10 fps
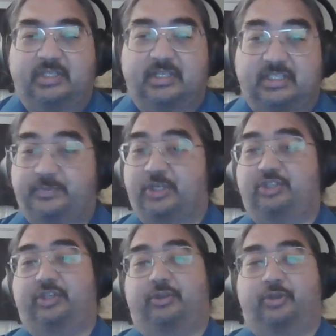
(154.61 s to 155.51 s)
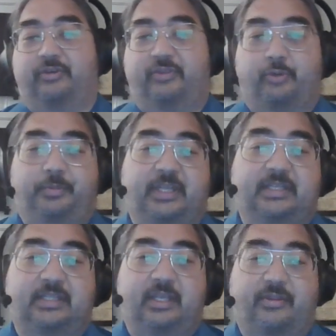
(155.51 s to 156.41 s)
and especially don't know if they will play it
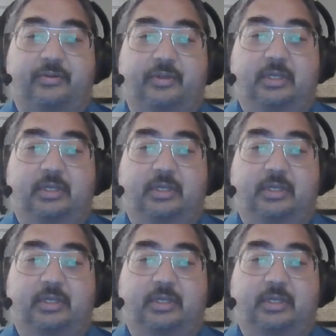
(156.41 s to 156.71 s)
together.